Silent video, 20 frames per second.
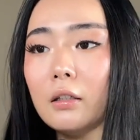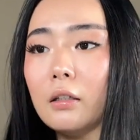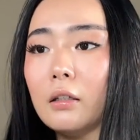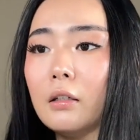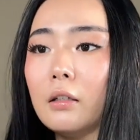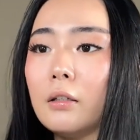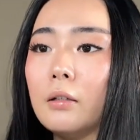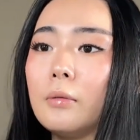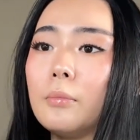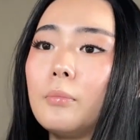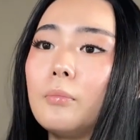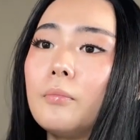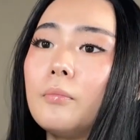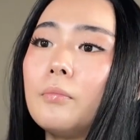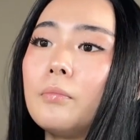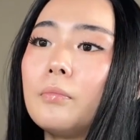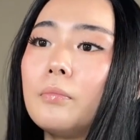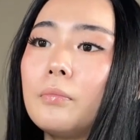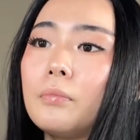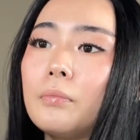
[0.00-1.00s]

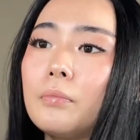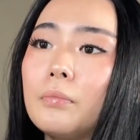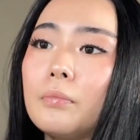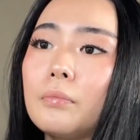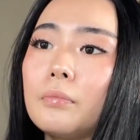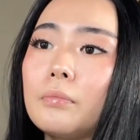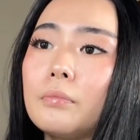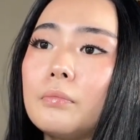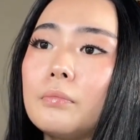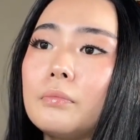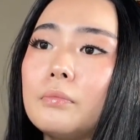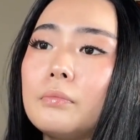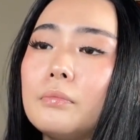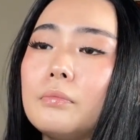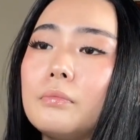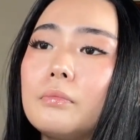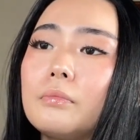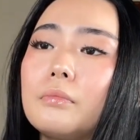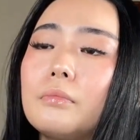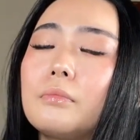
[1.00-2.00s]

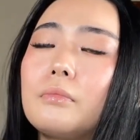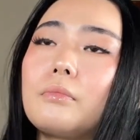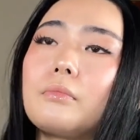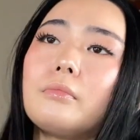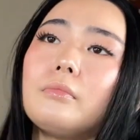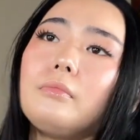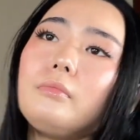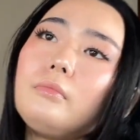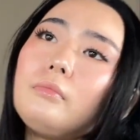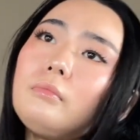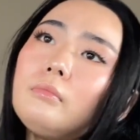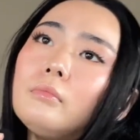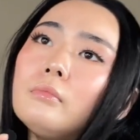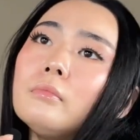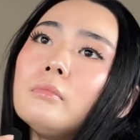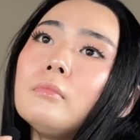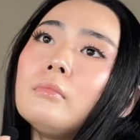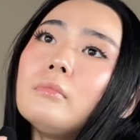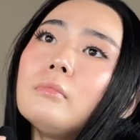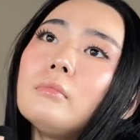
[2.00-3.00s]

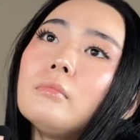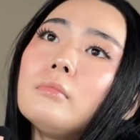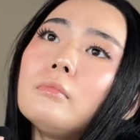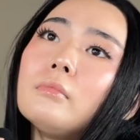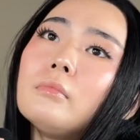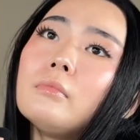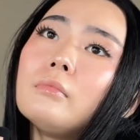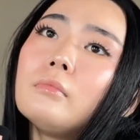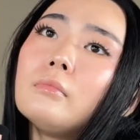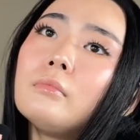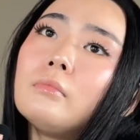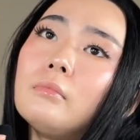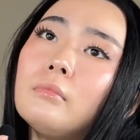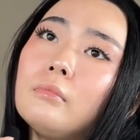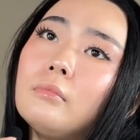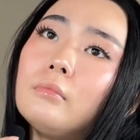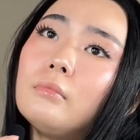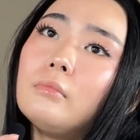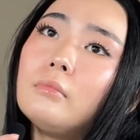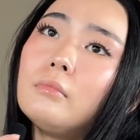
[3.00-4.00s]

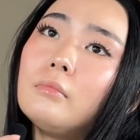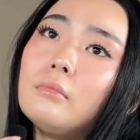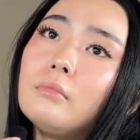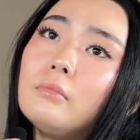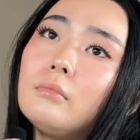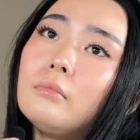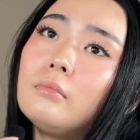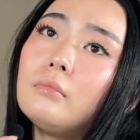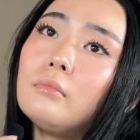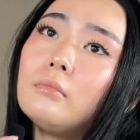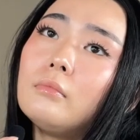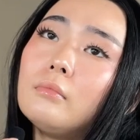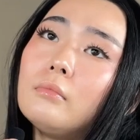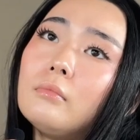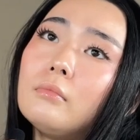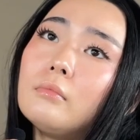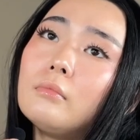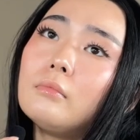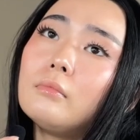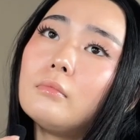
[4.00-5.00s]

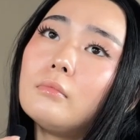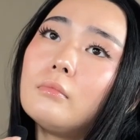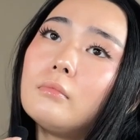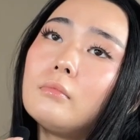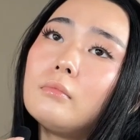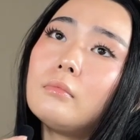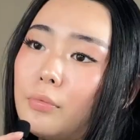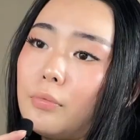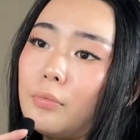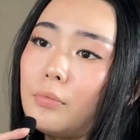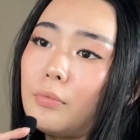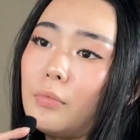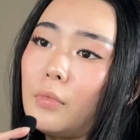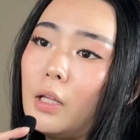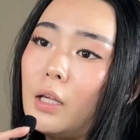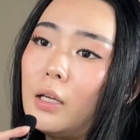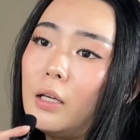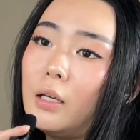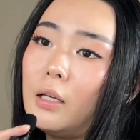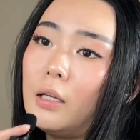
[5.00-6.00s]

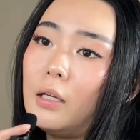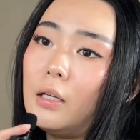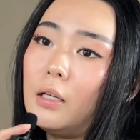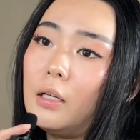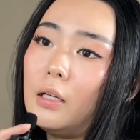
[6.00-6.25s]
No one is speaking in this clip.